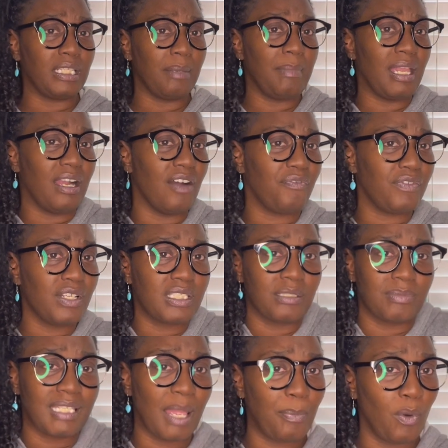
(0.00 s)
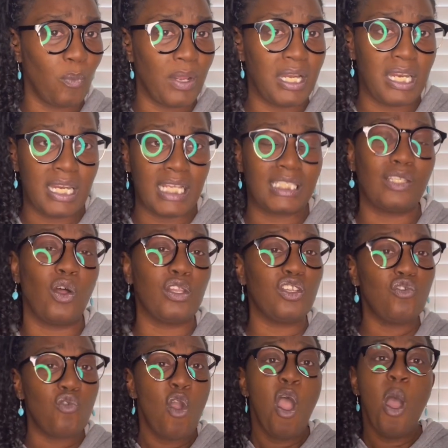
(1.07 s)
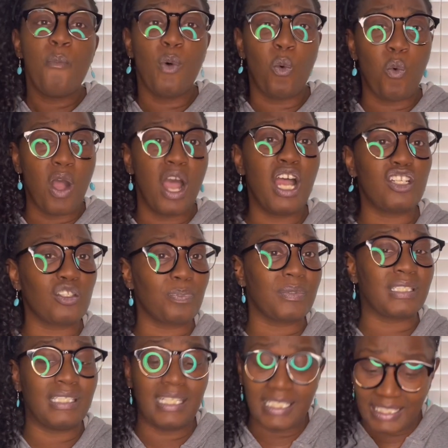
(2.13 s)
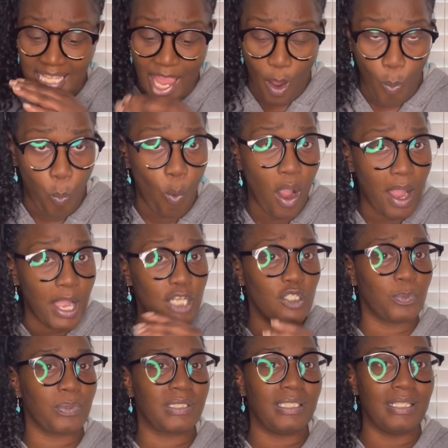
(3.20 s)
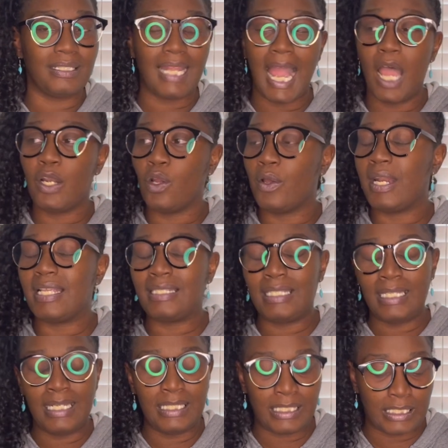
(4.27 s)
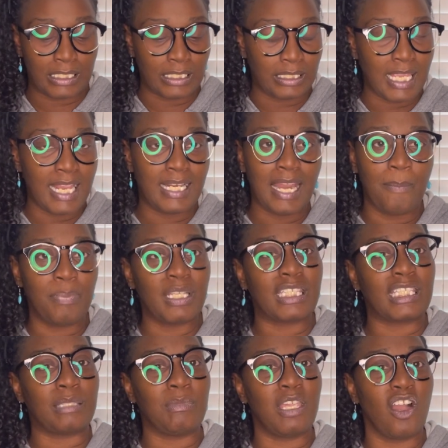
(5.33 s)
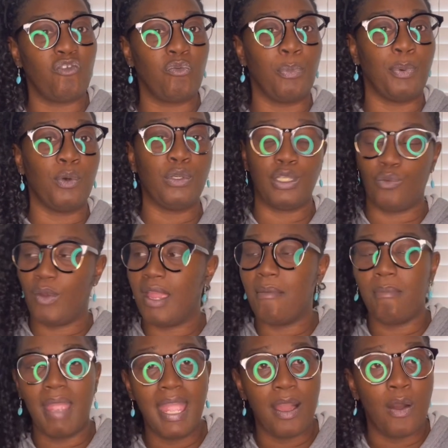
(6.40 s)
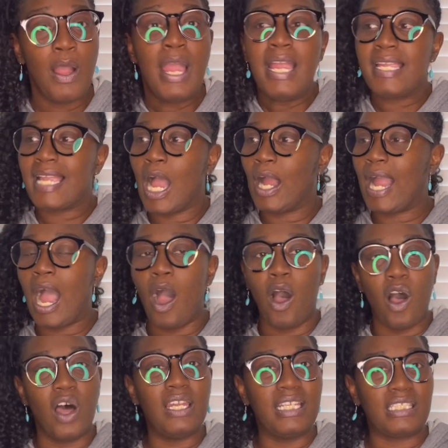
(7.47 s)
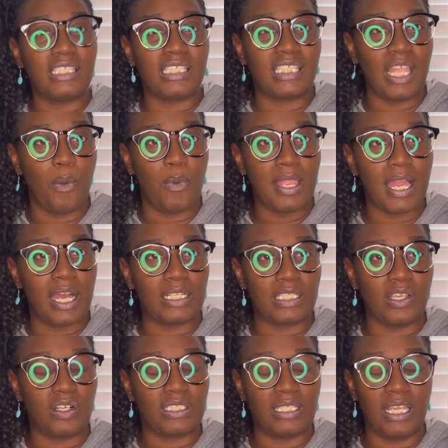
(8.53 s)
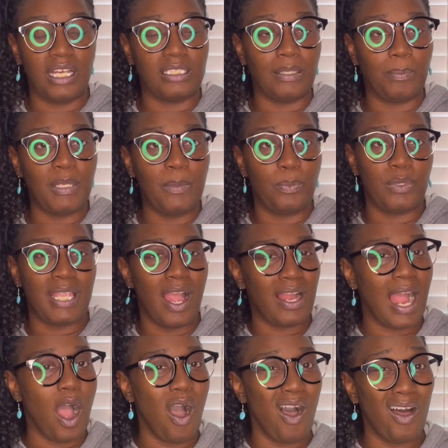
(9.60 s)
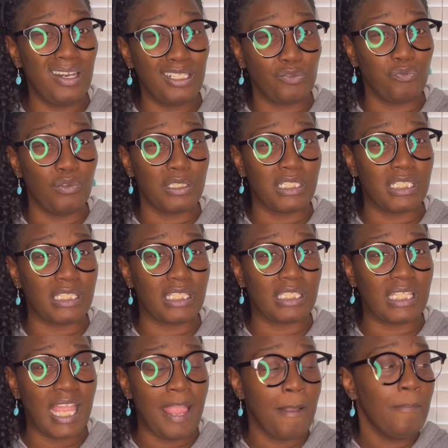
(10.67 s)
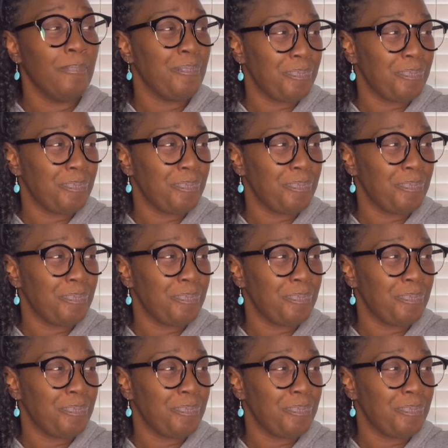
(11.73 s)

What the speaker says: to make her feel some type of way, then that's on you. But 100% stand 100% down on that. See, this is the thing that pisses me off about you and Mel. Y'all got all this to say when y'all talk to other people. Y'all got all this foolishness to say